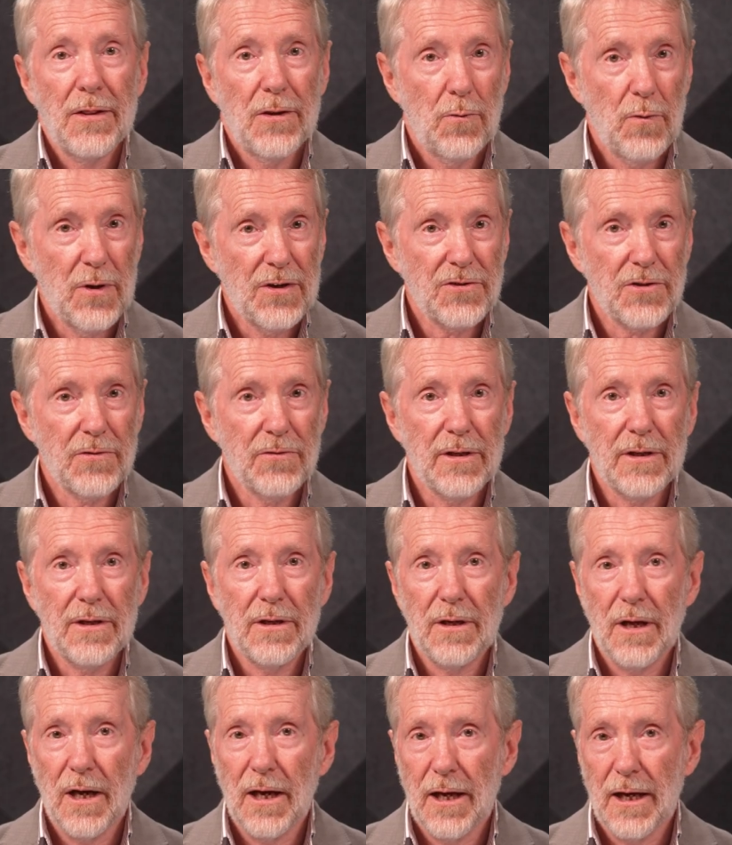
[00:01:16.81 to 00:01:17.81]
The rest of it
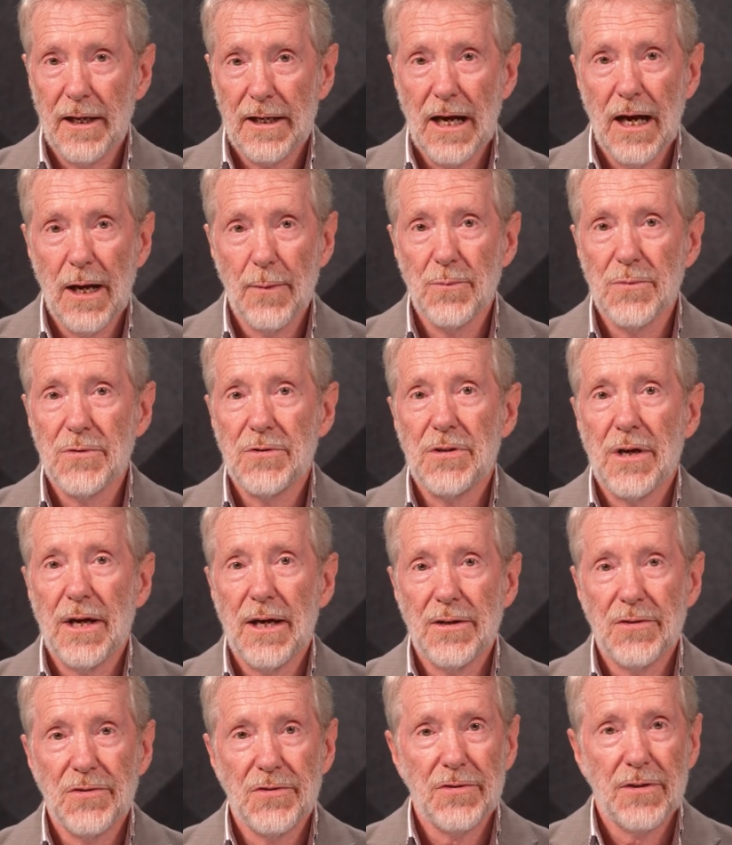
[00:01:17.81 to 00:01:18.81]
uh, comes
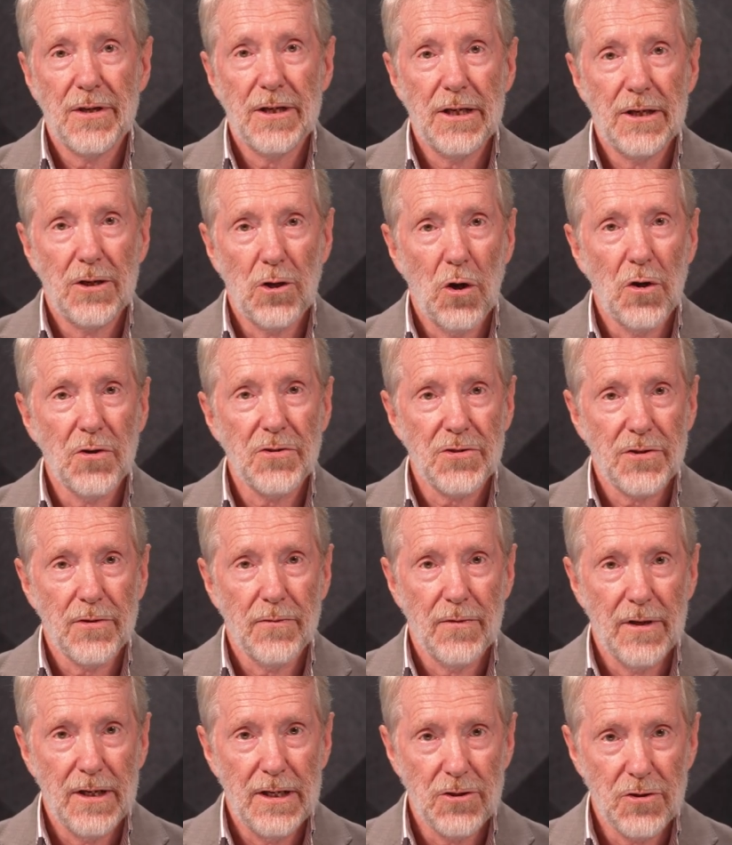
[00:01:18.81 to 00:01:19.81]
as the cost
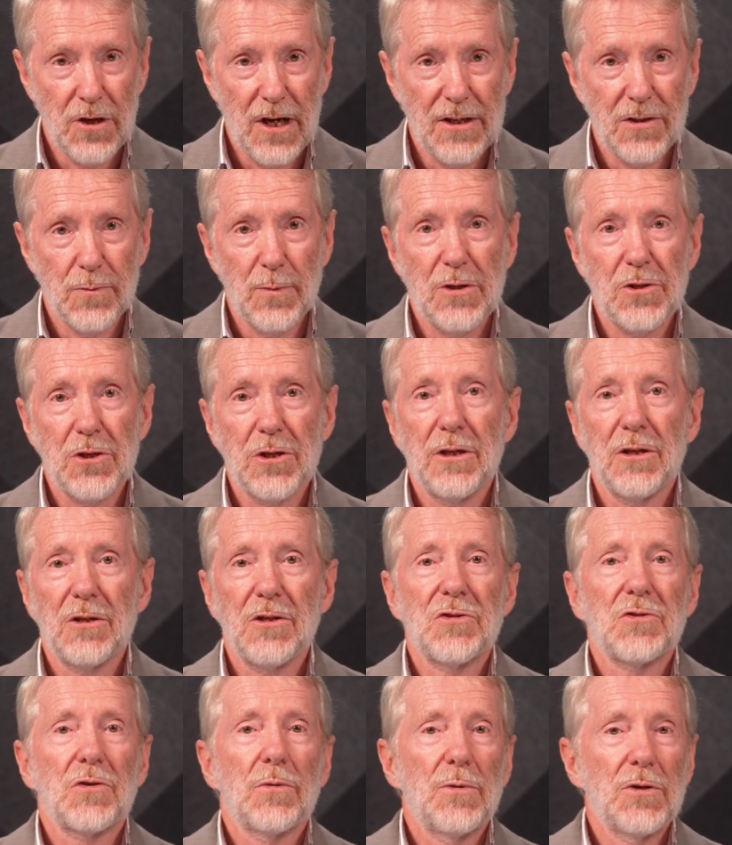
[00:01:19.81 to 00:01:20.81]
of the transmission and
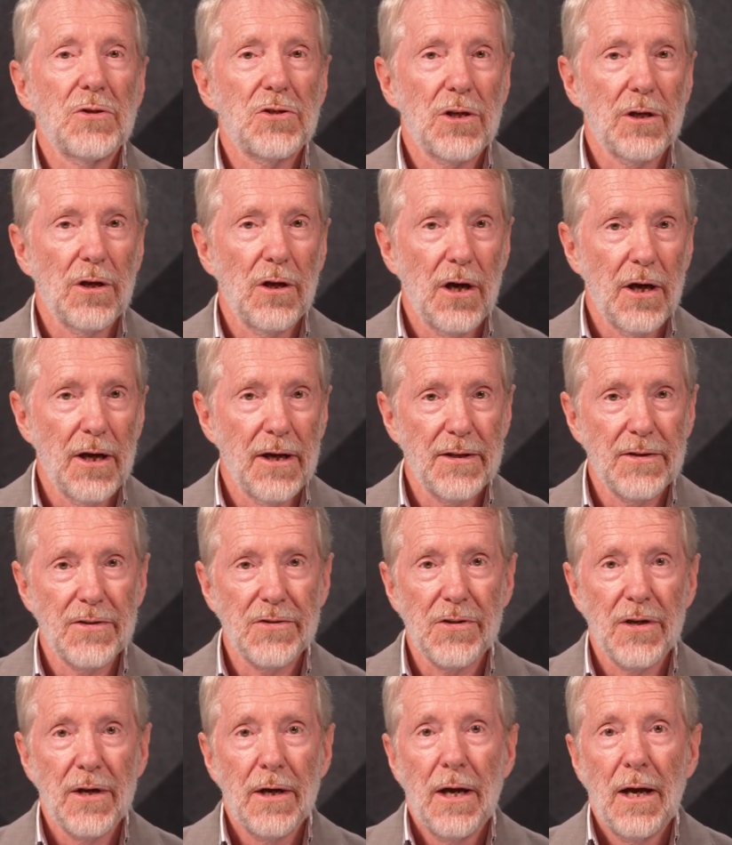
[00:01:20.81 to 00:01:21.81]
distribution
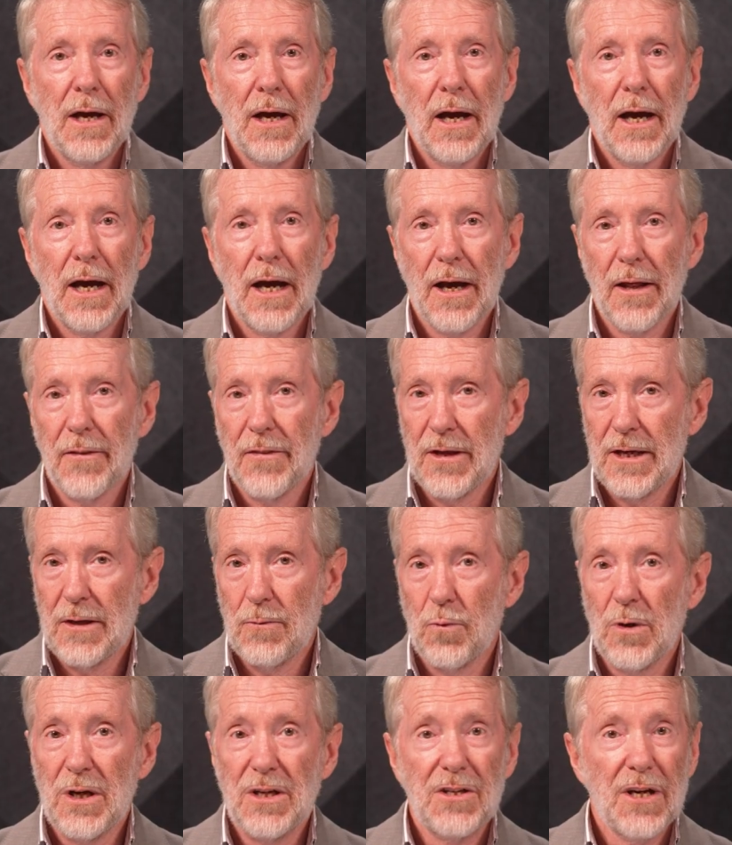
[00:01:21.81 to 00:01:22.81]
lines, uh,
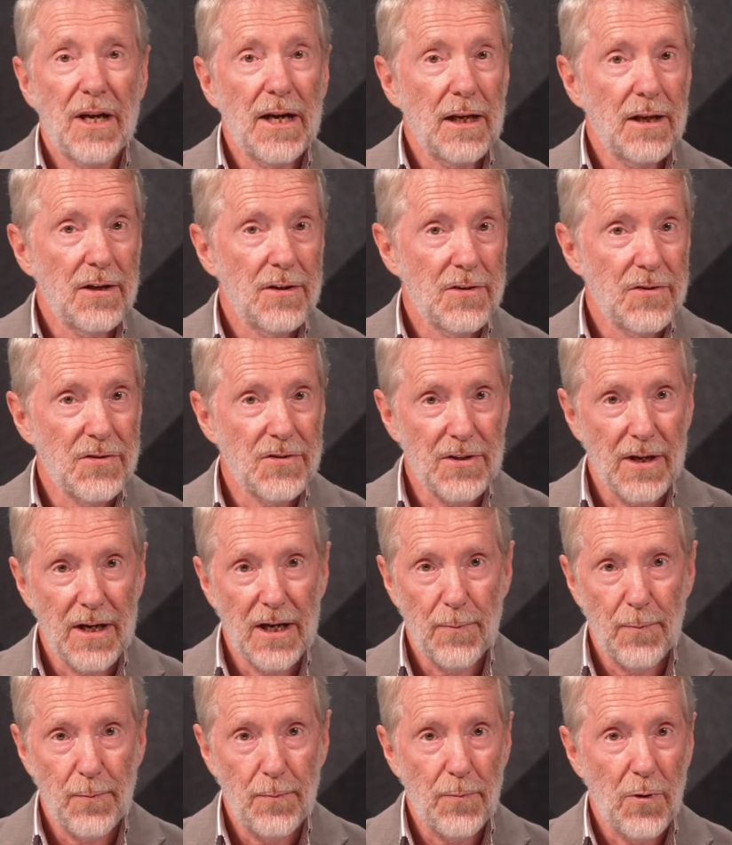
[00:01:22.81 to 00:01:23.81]
the retailer's
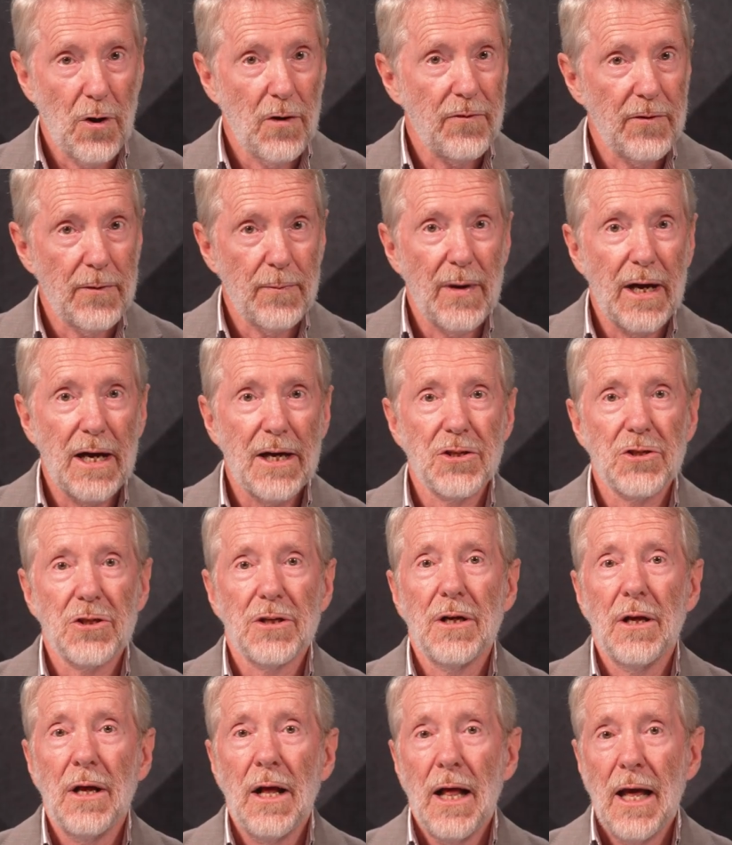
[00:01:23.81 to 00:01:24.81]
uh, profit
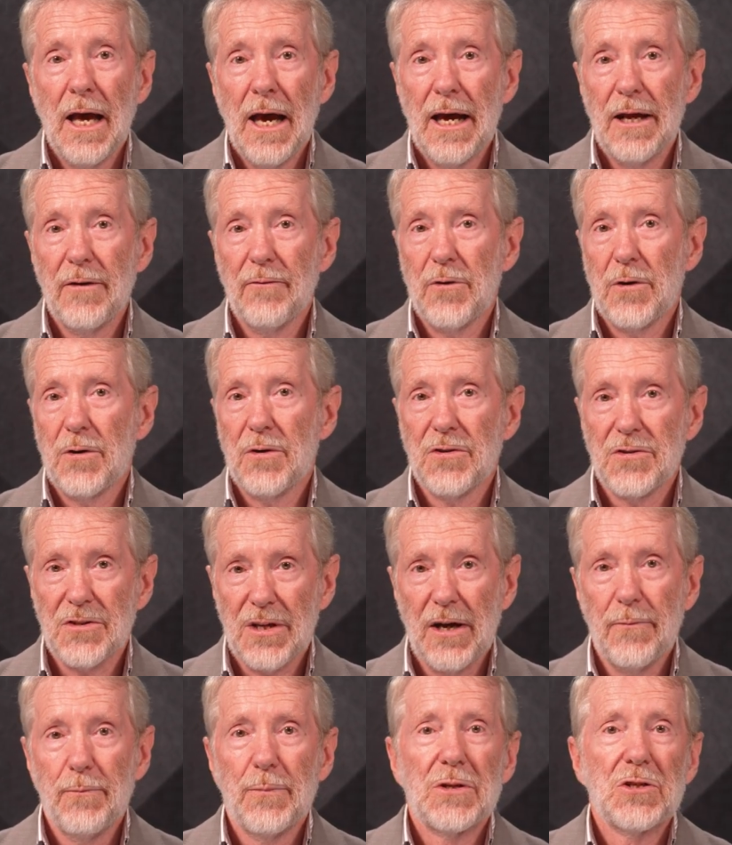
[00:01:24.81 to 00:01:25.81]
margin, and various
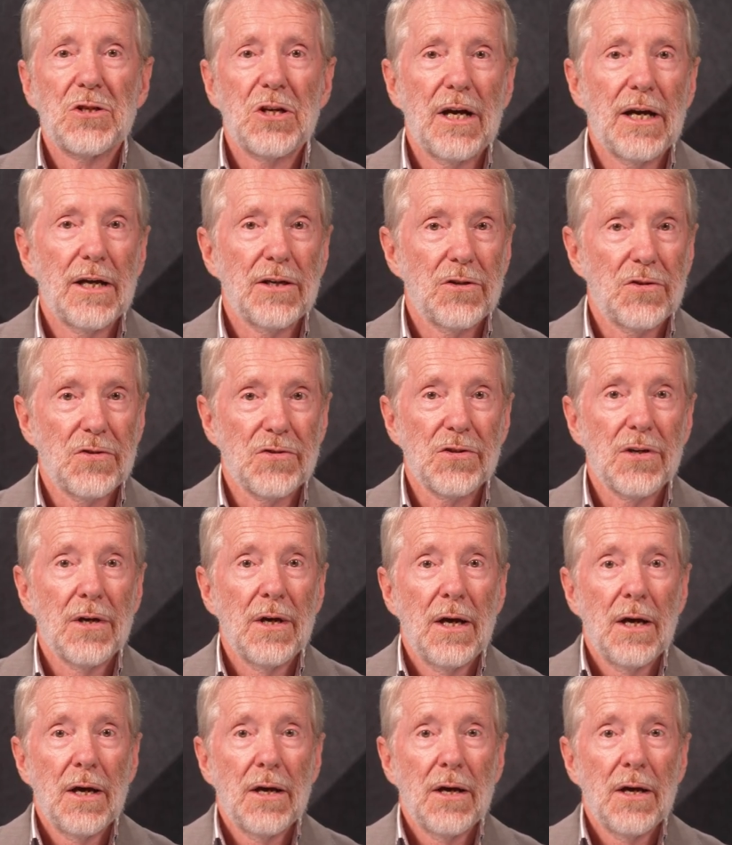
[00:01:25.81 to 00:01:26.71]
government charges.